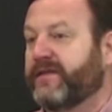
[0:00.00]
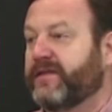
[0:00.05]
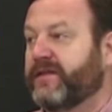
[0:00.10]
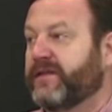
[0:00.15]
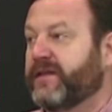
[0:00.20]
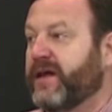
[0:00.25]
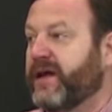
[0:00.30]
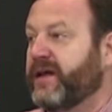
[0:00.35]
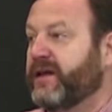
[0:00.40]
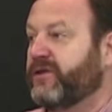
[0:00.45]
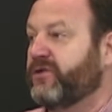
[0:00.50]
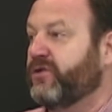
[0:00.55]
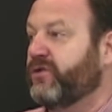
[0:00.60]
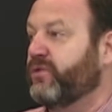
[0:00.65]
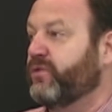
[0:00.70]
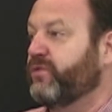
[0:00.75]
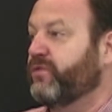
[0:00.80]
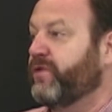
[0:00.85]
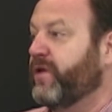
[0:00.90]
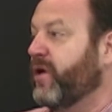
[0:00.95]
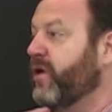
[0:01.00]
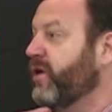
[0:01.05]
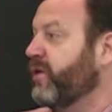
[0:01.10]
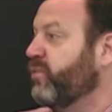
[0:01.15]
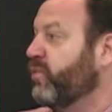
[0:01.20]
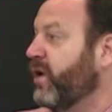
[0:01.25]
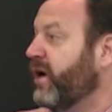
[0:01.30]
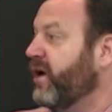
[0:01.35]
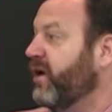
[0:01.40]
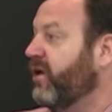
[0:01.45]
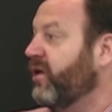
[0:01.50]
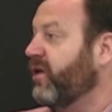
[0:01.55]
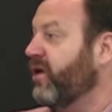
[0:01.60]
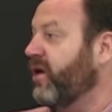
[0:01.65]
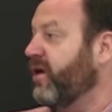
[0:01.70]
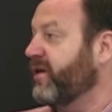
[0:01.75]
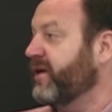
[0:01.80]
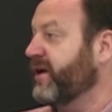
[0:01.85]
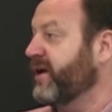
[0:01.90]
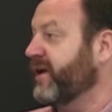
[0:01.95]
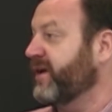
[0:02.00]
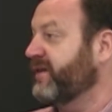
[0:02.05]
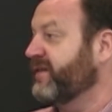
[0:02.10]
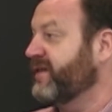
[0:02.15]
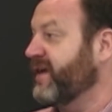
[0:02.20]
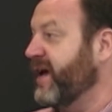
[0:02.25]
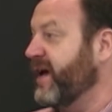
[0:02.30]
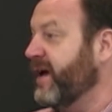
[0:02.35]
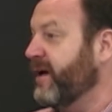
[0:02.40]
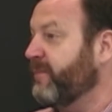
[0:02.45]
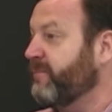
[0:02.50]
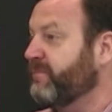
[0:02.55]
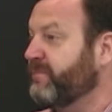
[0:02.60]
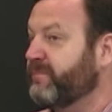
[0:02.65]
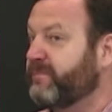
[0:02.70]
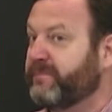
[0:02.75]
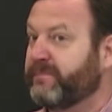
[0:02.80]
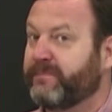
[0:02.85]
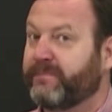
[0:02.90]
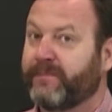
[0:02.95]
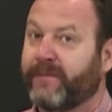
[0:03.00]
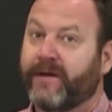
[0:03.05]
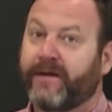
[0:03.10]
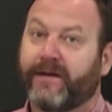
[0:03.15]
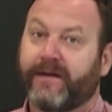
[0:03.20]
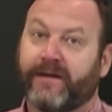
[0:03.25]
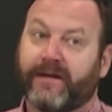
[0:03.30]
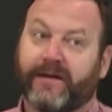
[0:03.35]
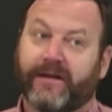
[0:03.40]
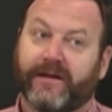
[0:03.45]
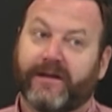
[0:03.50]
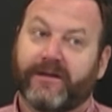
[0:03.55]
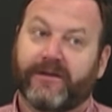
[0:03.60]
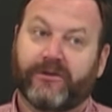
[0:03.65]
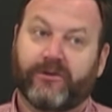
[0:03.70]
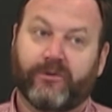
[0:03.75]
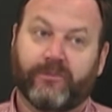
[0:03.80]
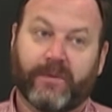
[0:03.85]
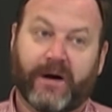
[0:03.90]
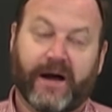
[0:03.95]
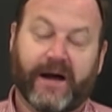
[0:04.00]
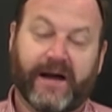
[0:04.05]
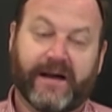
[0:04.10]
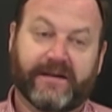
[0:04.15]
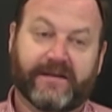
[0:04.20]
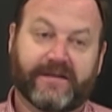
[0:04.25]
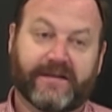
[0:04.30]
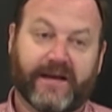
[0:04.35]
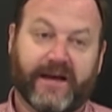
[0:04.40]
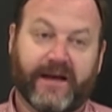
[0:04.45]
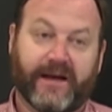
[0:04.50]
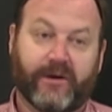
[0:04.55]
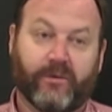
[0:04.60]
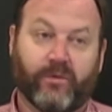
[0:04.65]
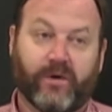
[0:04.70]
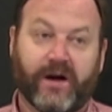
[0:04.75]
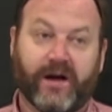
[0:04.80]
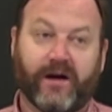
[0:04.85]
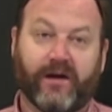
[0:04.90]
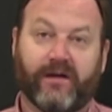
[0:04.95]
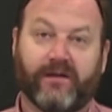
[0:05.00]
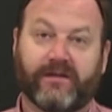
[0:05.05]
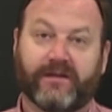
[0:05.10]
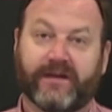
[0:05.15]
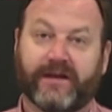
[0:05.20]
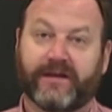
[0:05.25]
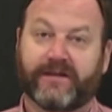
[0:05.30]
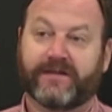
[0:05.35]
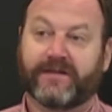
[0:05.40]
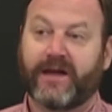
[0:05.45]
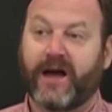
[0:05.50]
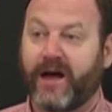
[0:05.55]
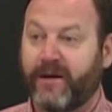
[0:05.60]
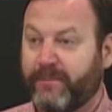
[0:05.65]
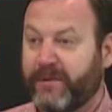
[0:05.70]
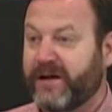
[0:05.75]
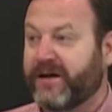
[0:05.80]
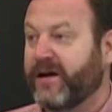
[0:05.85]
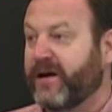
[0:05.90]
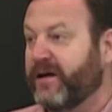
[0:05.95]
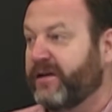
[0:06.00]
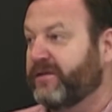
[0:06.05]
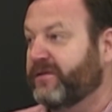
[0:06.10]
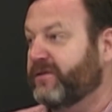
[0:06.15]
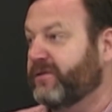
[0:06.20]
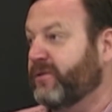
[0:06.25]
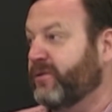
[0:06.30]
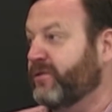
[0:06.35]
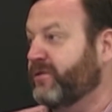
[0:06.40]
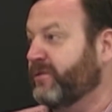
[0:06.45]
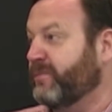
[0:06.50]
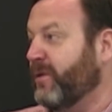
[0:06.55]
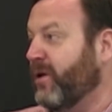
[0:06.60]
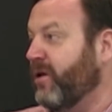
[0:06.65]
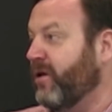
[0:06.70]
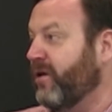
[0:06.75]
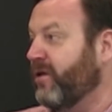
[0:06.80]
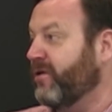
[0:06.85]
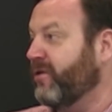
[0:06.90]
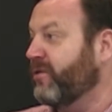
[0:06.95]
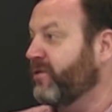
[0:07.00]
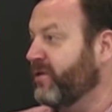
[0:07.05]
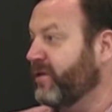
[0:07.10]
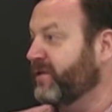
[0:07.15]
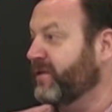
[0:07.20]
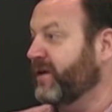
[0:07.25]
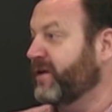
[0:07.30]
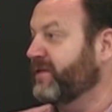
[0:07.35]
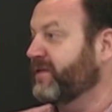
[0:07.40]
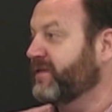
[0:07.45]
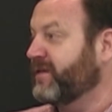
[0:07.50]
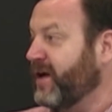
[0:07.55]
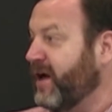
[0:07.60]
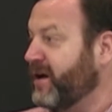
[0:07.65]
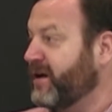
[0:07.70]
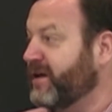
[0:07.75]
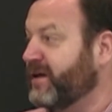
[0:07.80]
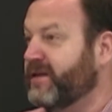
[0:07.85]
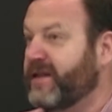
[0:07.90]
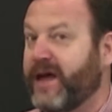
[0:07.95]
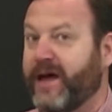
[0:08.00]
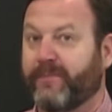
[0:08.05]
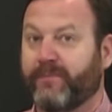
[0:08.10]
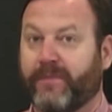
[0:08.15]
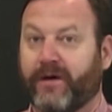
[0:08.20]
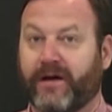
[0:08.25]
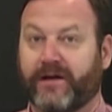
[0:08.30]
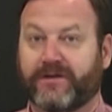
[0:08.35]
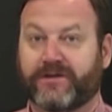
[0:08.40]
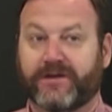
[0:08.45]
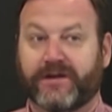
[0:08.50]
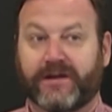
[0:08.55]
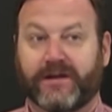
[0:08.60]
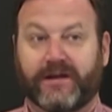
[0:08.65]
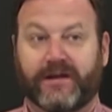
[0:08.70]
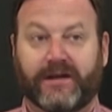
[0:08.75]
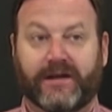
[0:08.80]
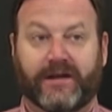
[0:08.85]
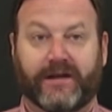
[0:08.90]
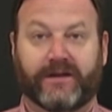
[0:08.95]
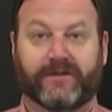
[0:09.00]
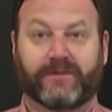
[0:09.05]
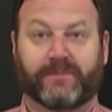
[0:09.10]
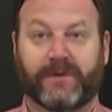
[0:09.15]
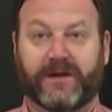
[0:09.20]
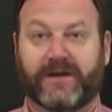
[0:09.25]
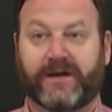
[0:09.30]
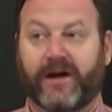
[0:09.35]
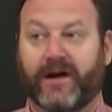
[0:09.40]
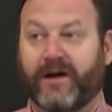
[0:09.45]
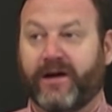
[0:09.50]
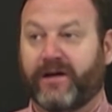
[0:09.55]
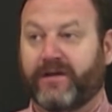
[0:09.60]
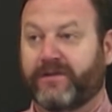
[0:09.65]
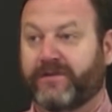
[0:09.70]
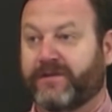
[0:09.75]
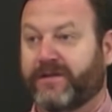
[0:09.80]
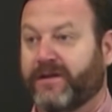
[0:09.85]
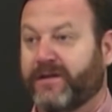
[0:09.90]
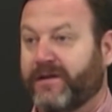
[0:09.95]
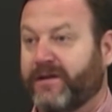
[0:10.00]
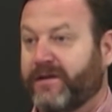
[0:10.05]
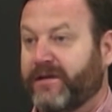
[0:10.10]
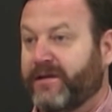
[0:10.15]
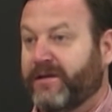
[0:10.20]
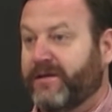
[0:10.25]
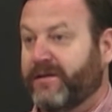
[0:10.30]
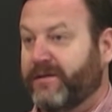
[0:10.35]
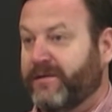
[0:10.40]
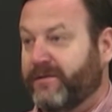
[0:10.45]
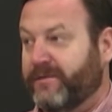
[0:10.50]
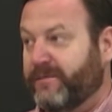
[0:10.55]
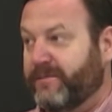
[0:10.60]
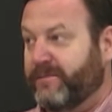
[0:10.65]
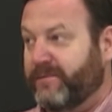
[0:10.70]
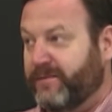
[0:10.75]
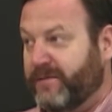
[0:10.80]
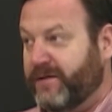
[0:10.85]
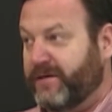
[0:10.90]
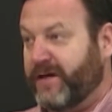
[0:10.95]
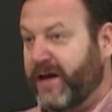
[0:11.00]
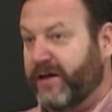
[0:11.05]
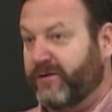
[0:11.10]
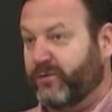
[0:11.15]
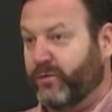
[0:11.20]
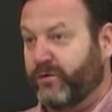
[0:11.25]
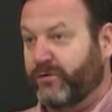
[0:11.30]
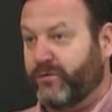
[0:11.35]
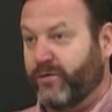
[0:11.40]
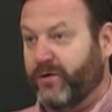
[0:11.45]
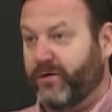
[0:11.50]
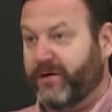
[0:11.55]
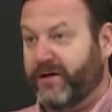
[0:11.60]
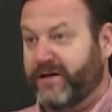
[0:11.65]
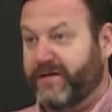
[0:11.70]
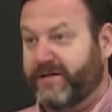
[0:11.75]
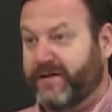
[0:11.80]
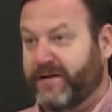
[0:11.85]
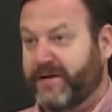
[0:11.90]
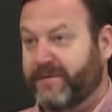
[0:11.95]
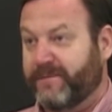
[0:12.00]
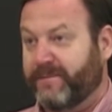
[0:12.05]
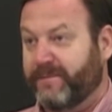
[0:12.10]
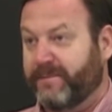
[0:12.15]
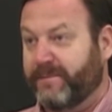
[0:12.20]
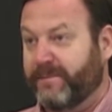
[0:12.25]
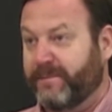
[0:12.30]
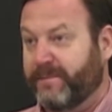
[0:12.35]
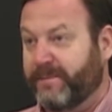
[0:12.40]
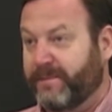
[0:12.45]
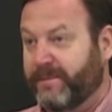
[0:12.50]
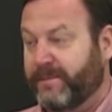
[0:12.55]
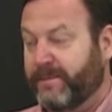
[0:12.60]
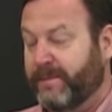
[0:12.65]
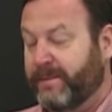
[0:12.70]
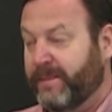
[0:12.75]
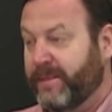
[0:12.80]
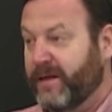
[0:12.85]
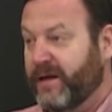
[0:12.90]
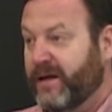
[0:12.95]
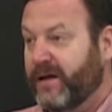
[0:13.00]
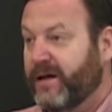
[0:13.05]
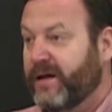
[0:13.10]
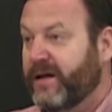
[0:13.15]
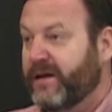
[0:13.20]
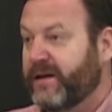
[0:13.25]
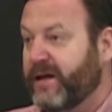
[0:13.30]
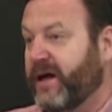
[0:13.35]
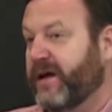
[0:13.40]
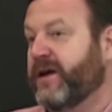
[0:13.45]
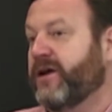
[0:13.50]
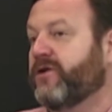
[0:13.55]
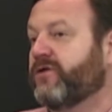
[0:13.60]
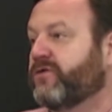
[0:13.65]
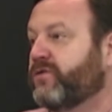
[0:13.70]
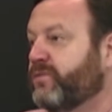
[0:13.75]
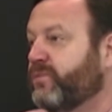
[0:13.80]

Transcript: you might say, well, it's not because they're smart or that they studied that much. It's because the test was real easy. Now we do that a lot, but here's the really fascinating little bit of all